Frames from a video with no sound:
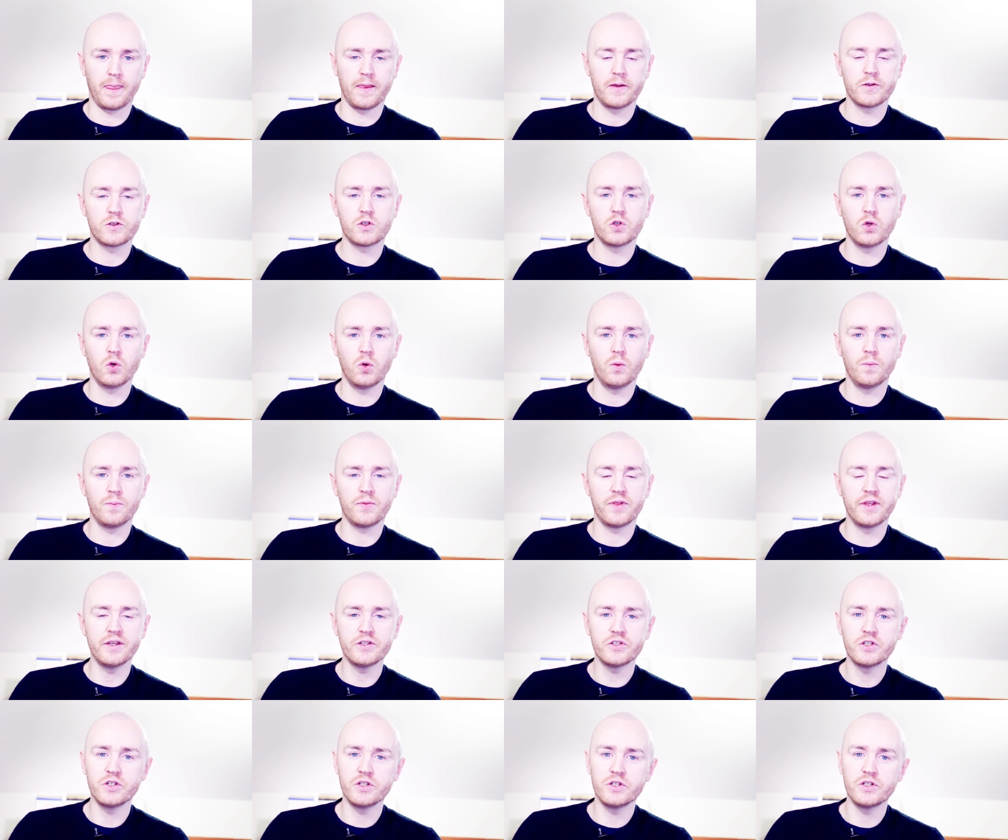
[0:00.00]
So
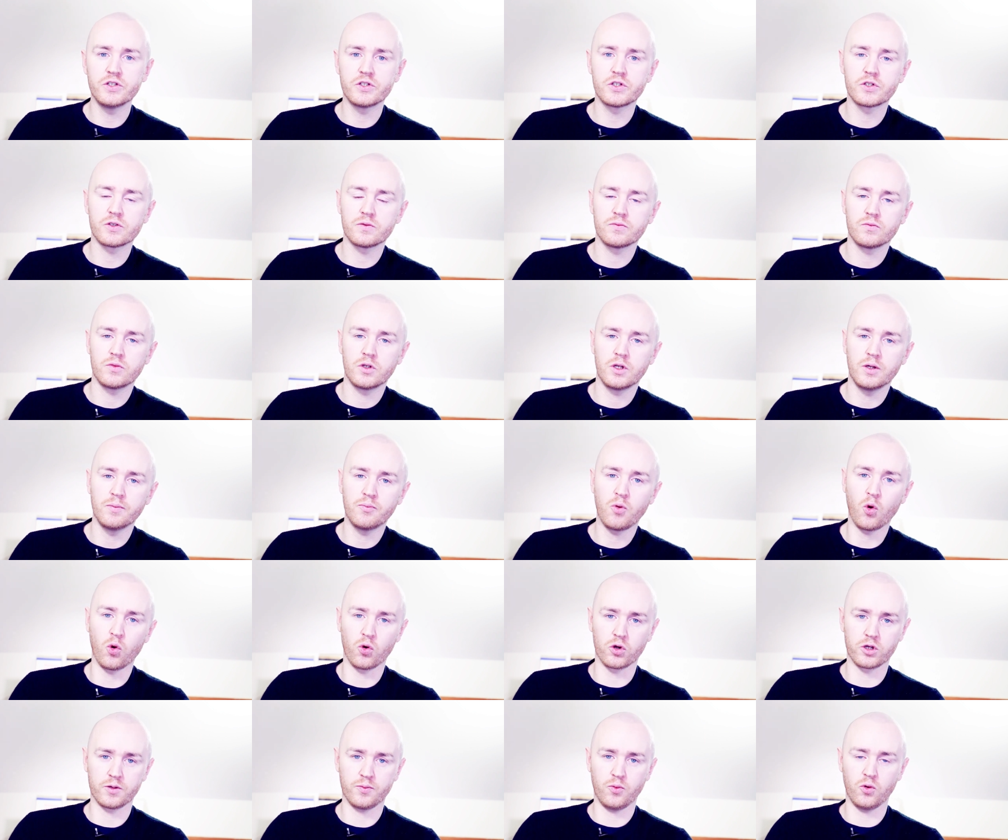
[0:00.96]
this is
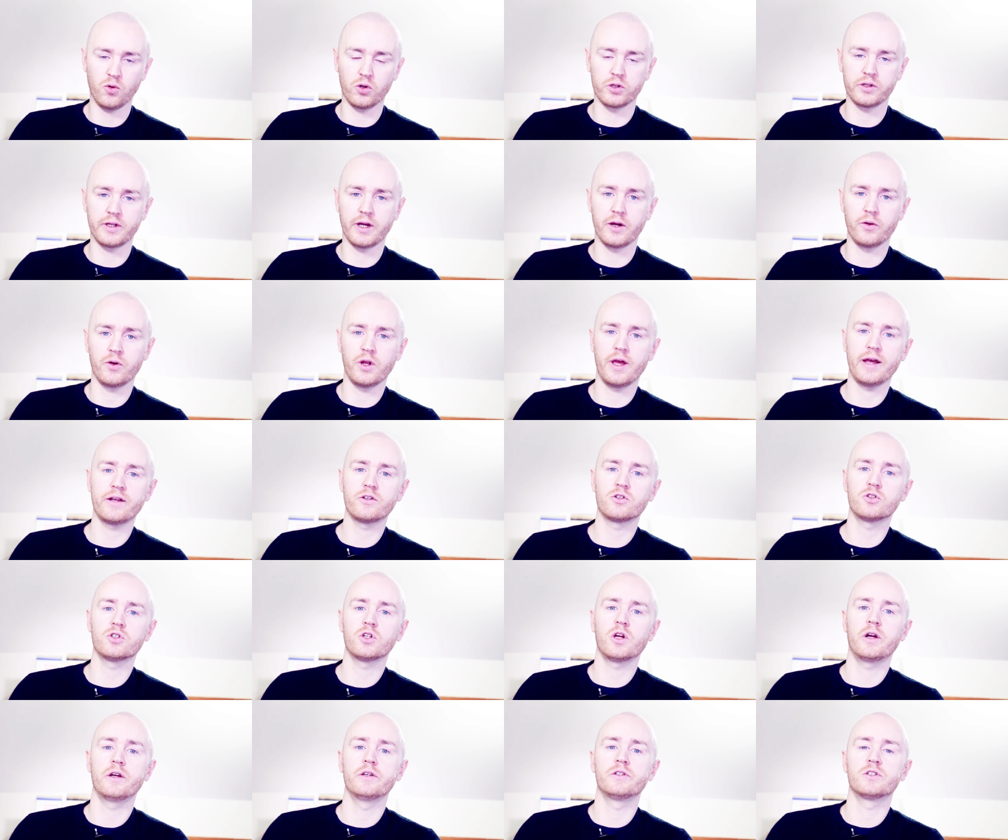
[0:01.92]
important to point out.
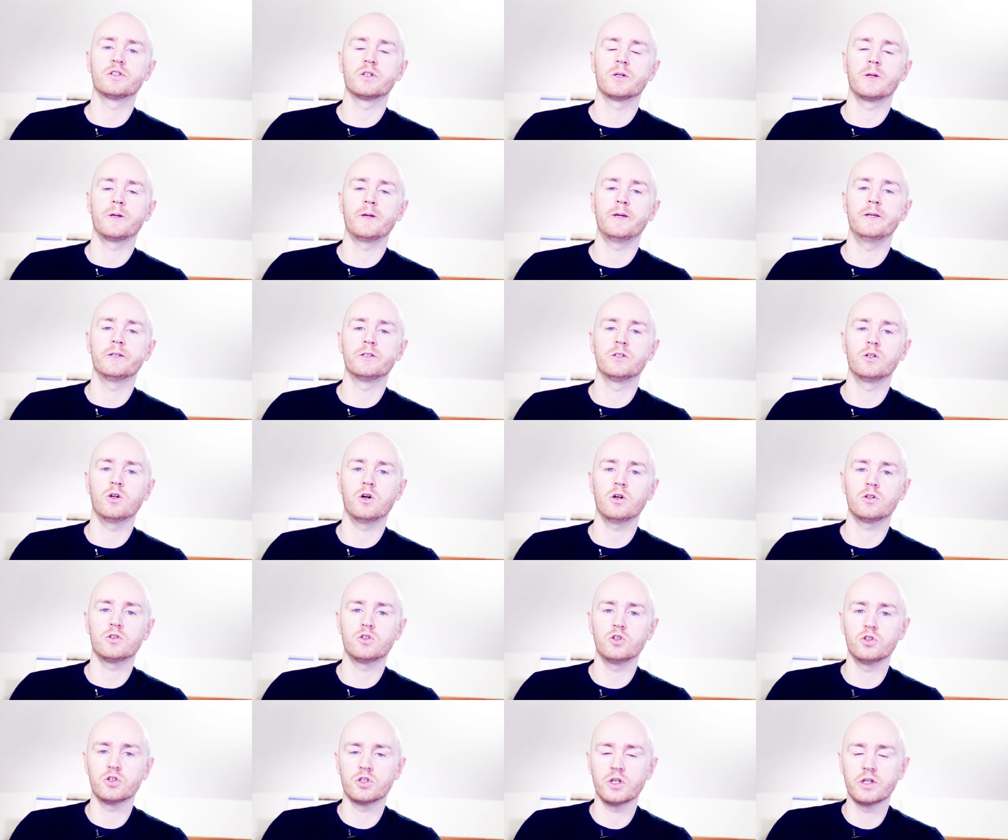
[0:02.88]
Exercise is
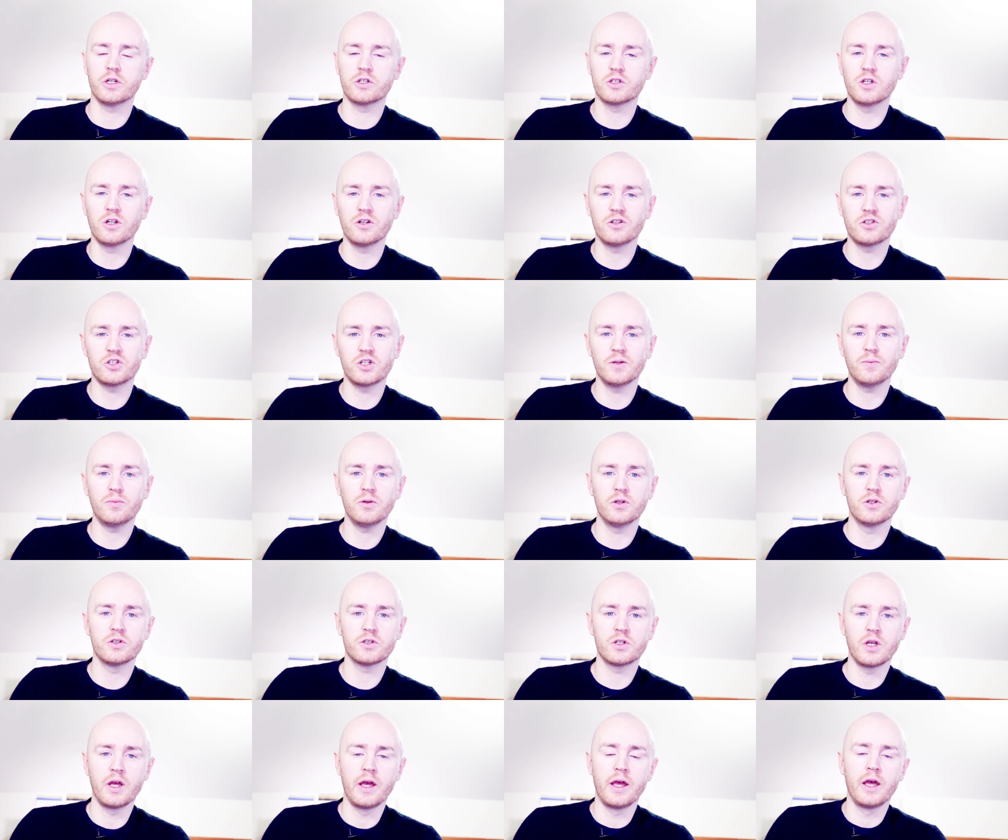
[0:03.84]
not just, it's not as simple
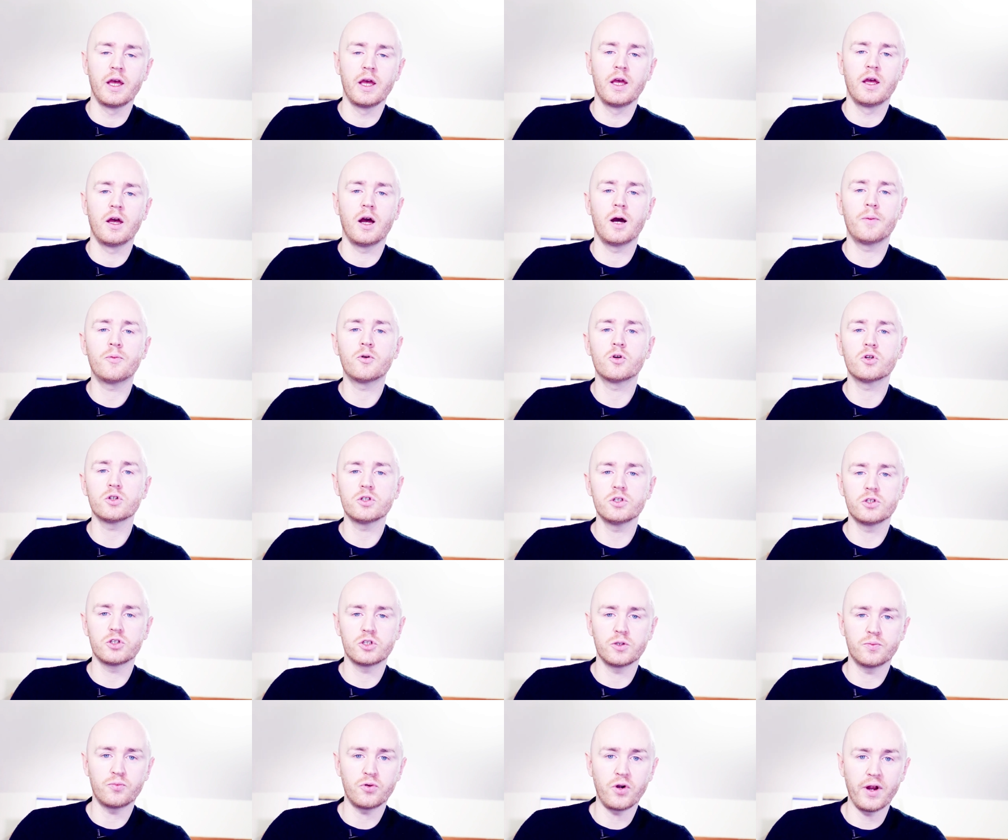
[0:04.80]
as a
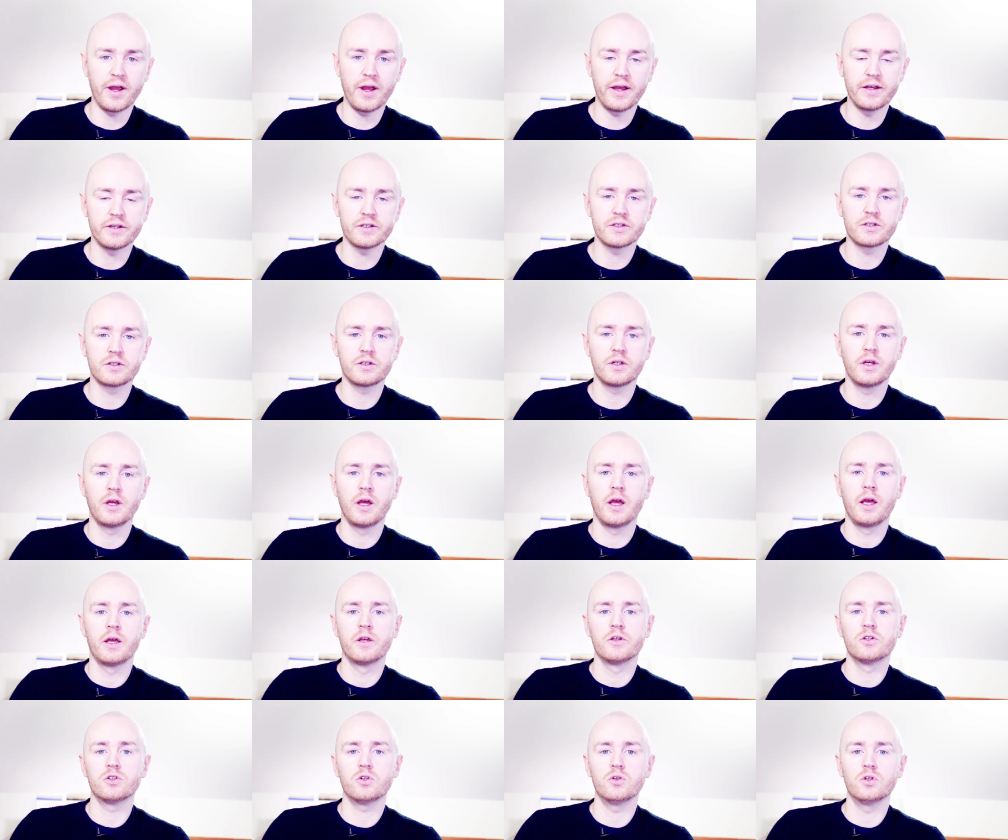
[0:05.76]
person's depressed,
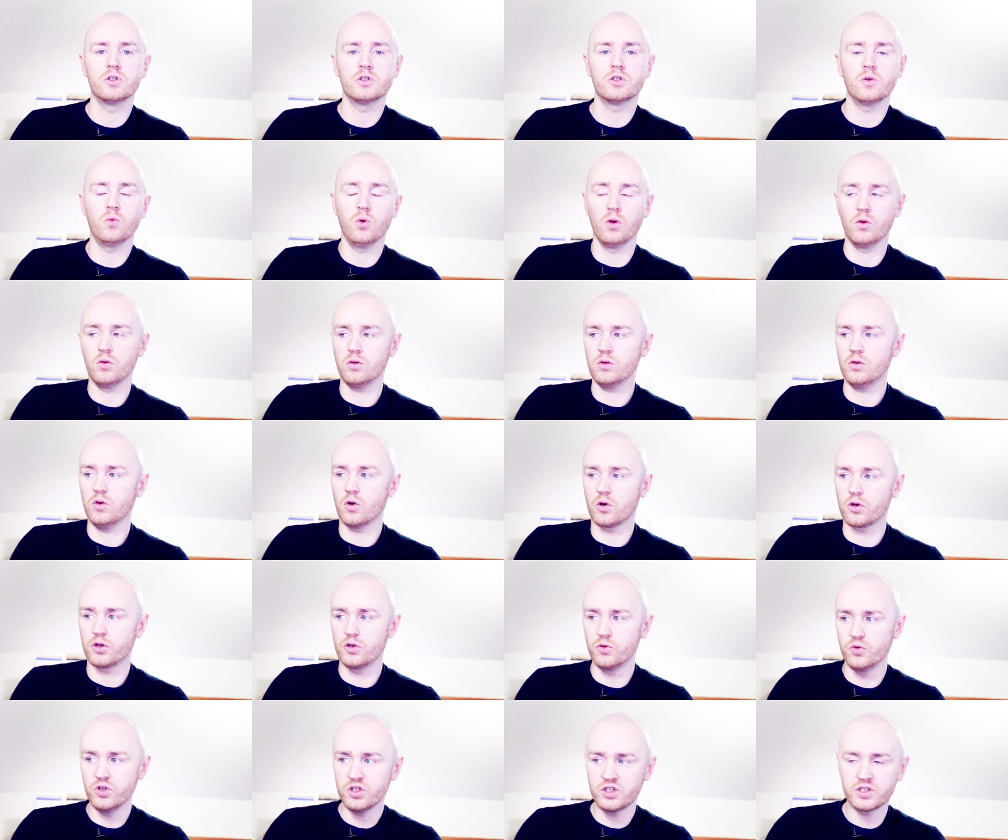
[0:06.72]
so you say, well,
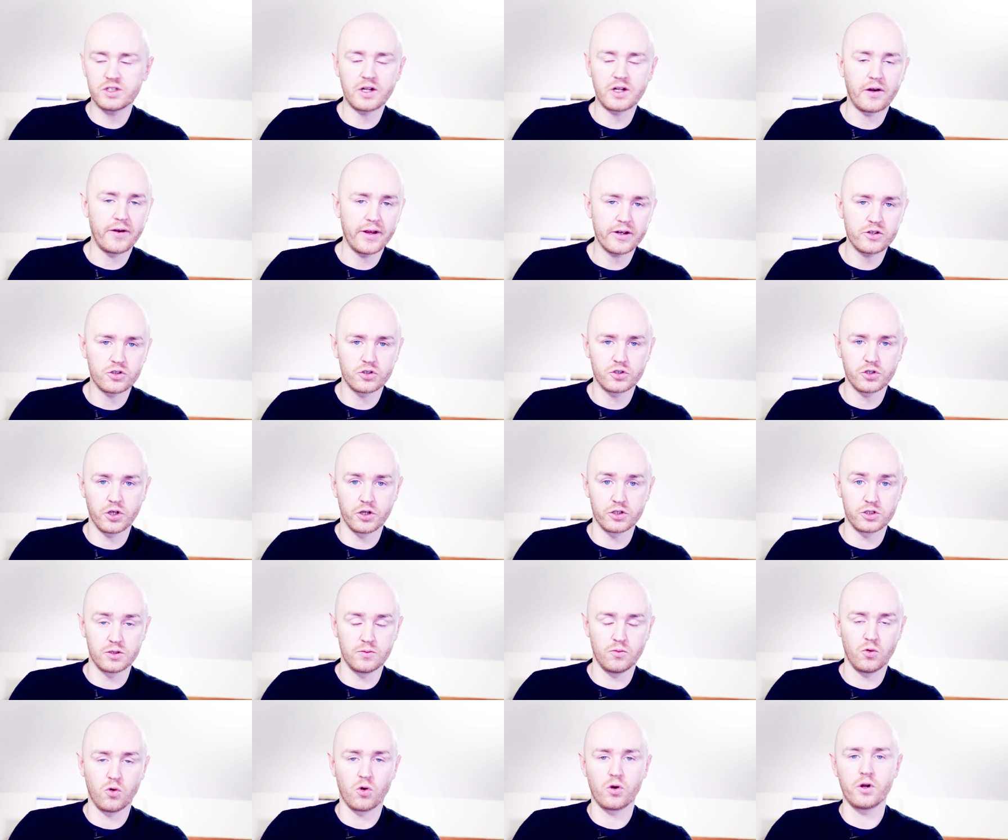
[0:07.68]
look, you need to start
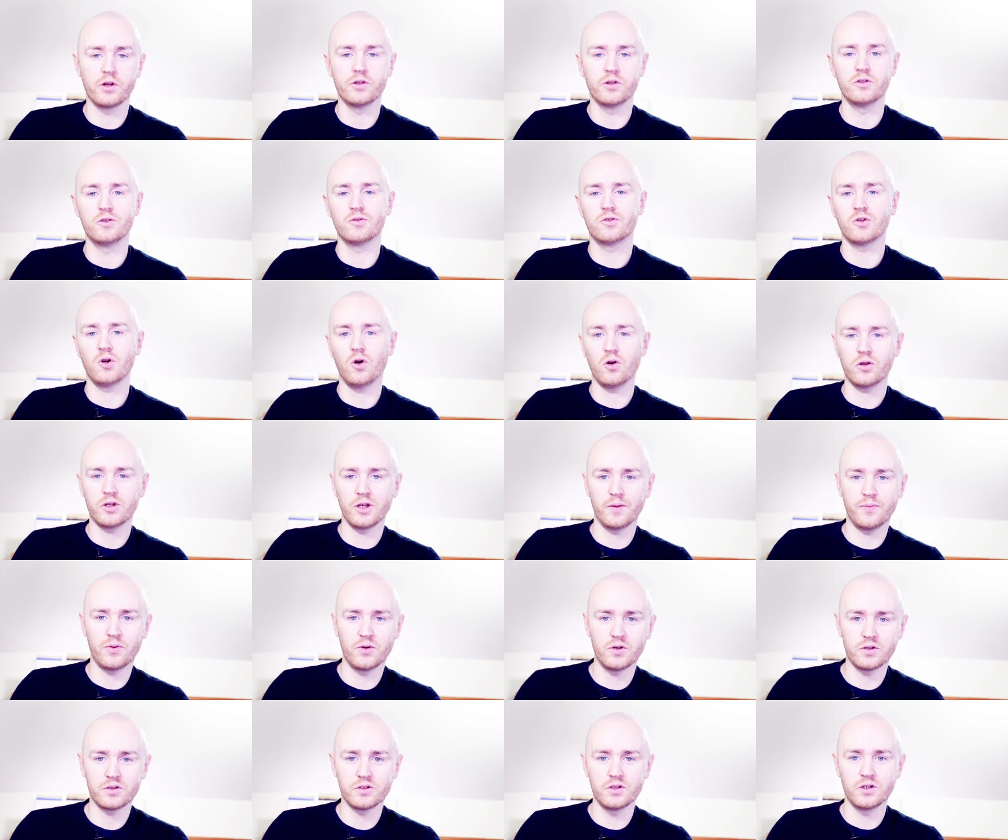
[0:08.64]
exercising more, and you talk that
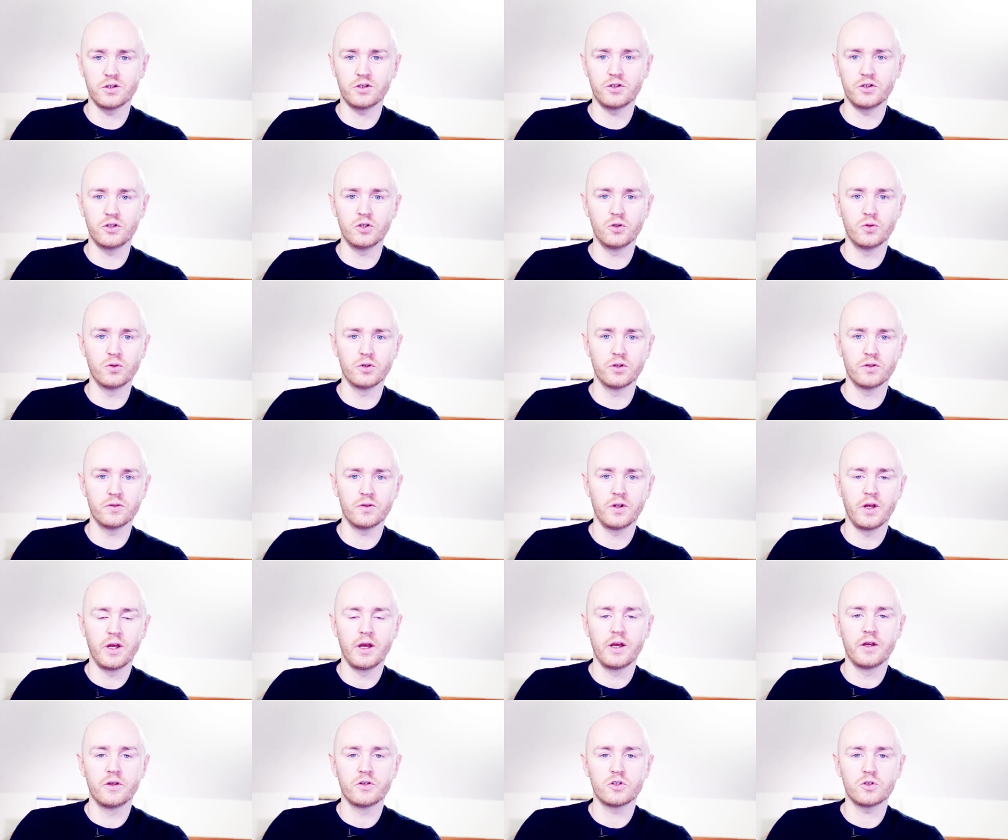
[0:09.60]
person into doing
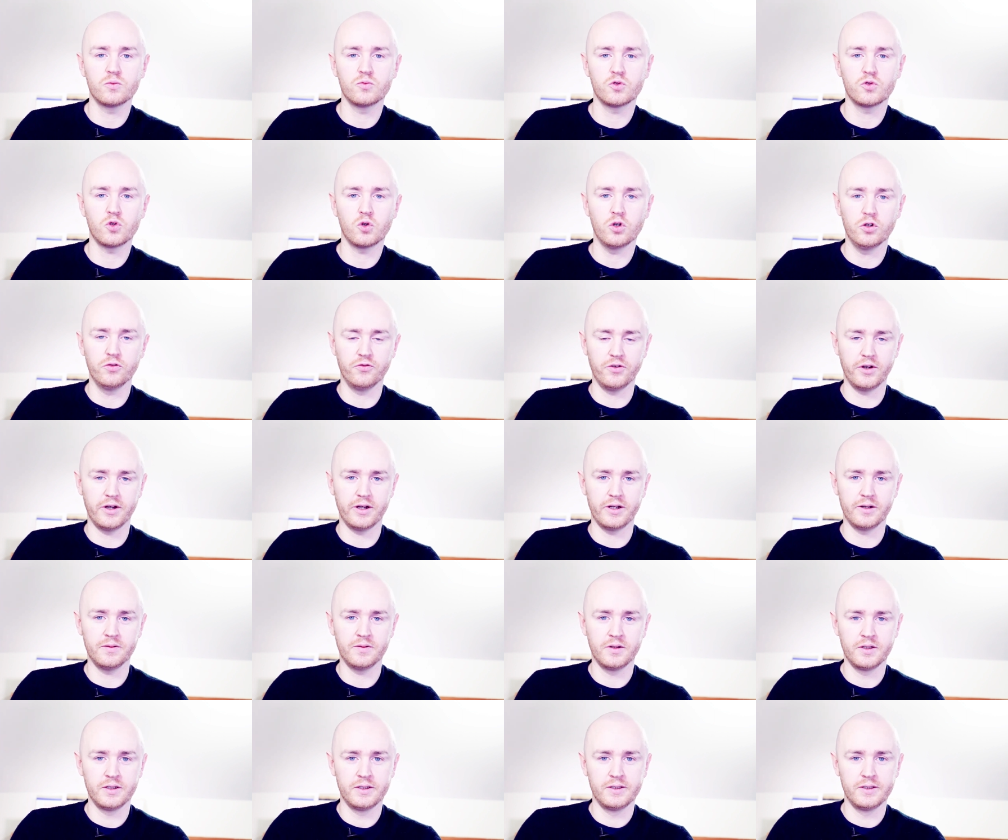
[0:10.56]
some sort of a